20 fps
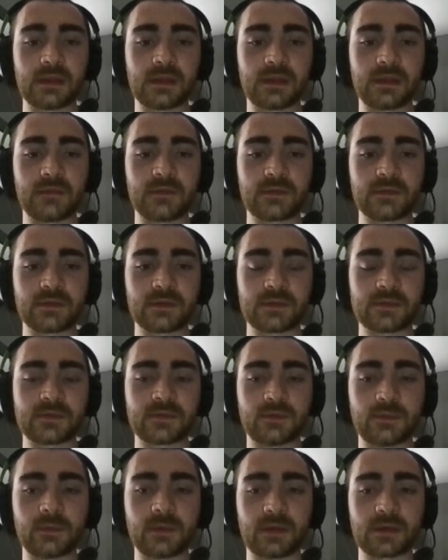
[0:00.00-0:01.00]
They have a trips
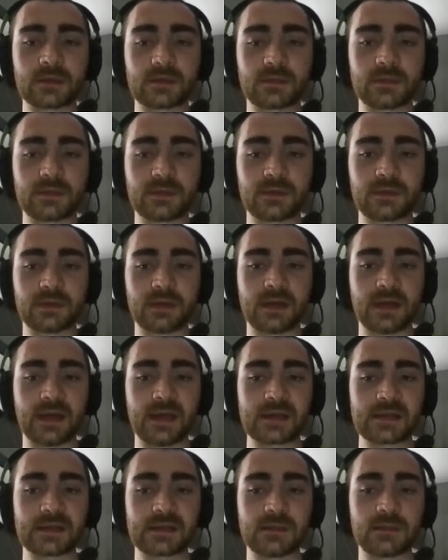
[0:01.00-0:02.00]
formation, but they're not
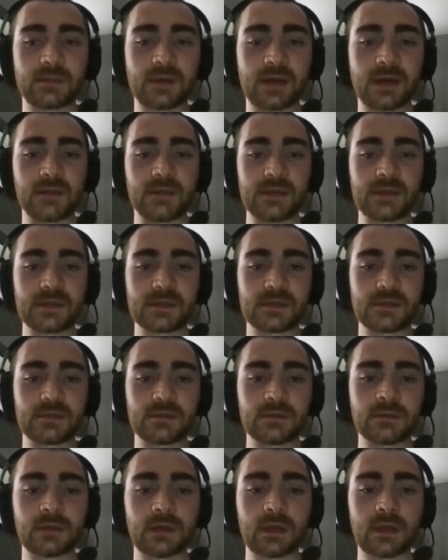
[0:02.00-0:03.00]
asking Bobby
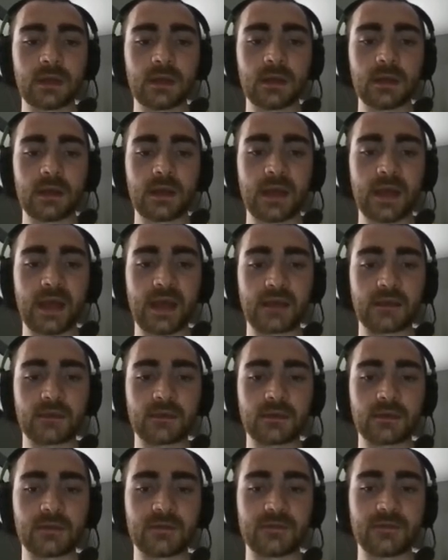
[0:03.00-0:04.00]
to
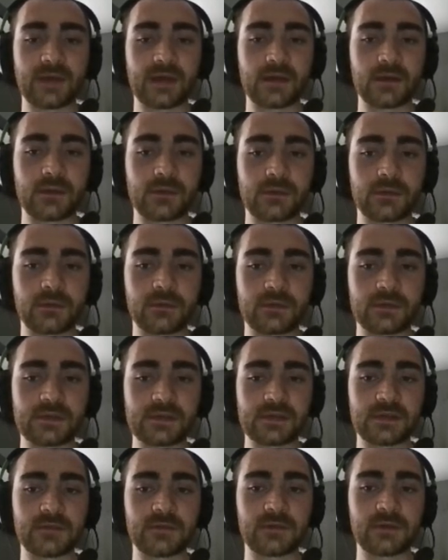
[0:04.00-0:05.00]
handle a final 3
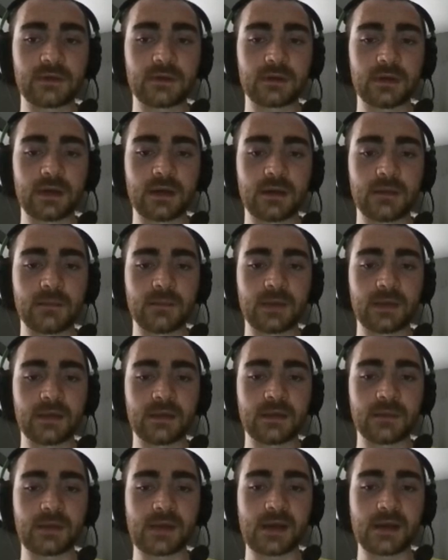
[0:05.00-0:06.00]
receiver
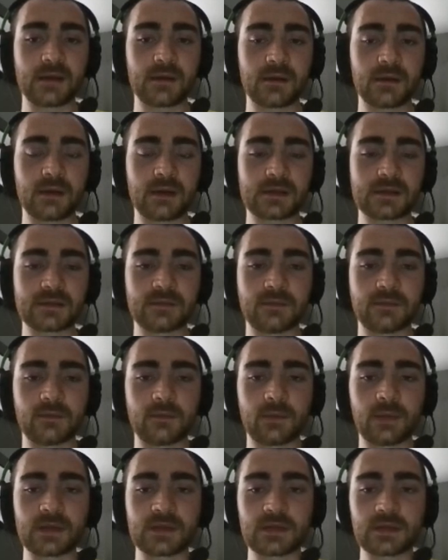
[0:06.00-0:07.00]
bending back across the
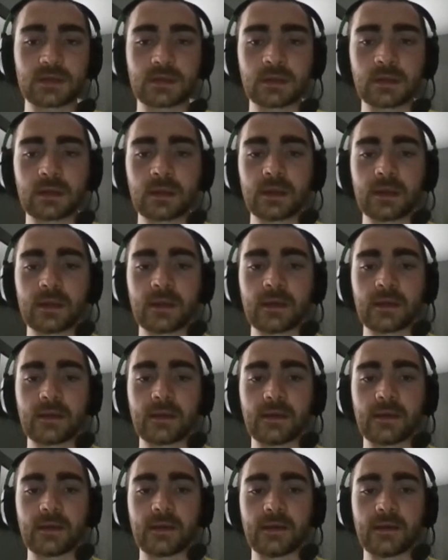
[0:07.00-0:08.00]
formation.
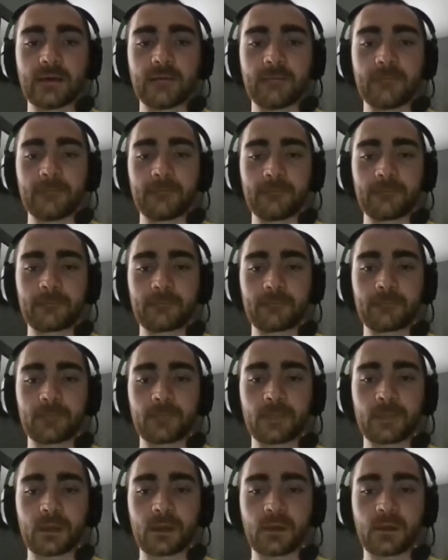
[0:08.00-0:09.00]
Um,
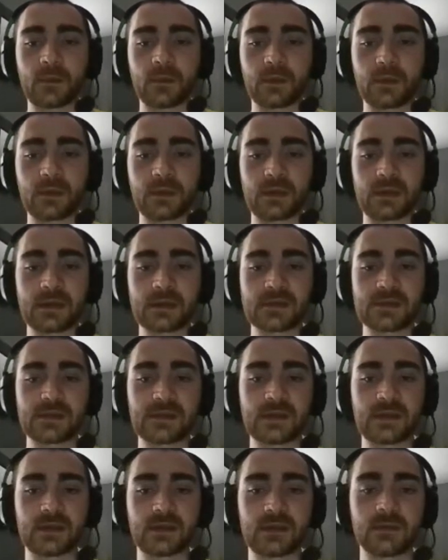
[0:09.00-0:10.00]
and we can kind of see
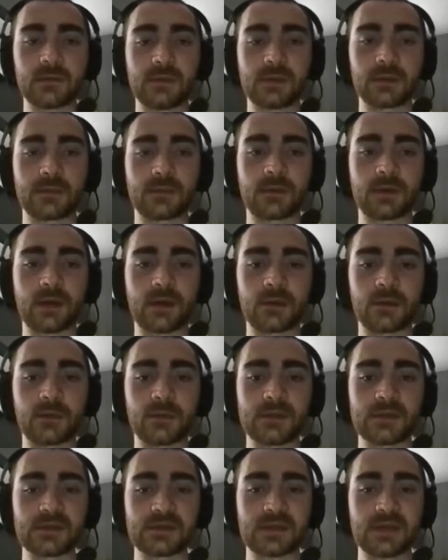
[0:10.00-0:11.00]
that could be a problem.
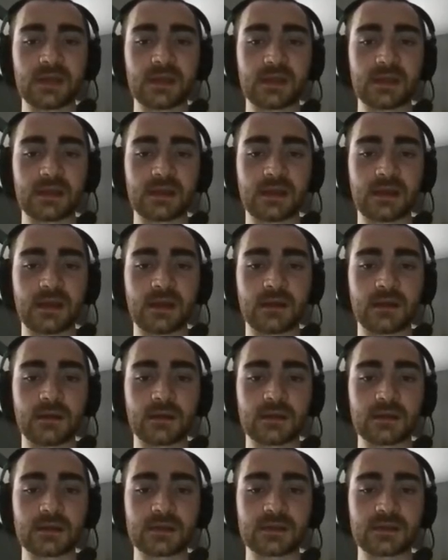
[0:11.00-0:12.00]
He's nailing down on
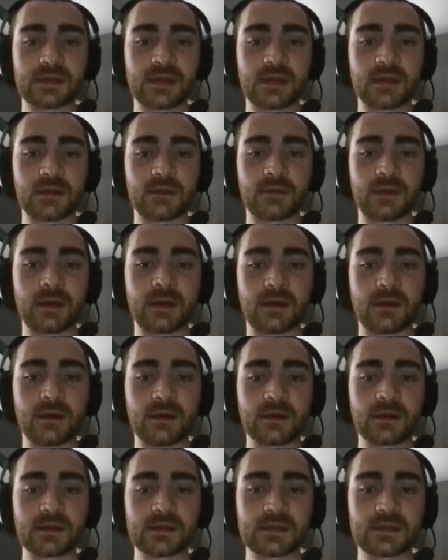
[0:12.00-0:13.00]
this shallow route,
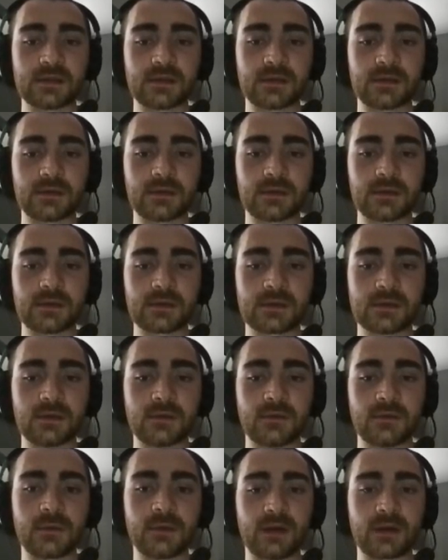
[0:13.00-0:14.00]
and this
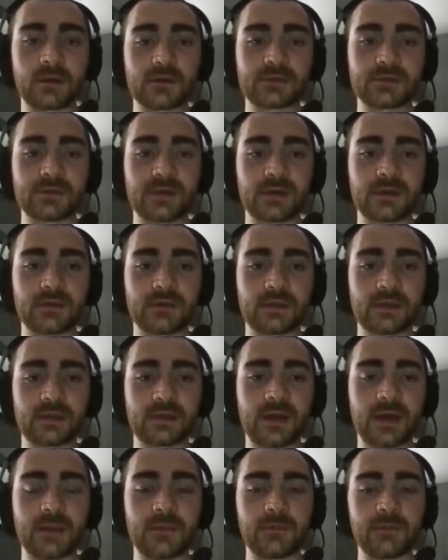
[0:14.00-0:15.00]
over route goes right over the
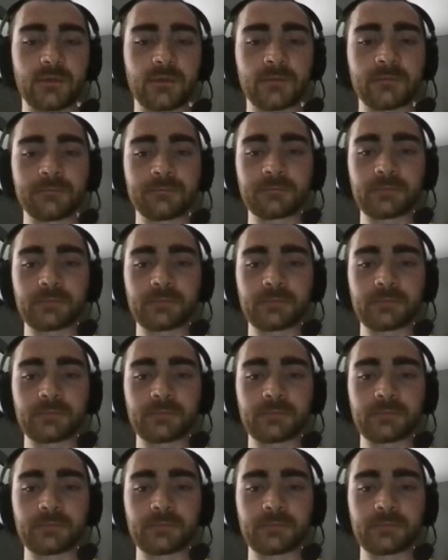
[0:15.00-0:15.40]
top of him.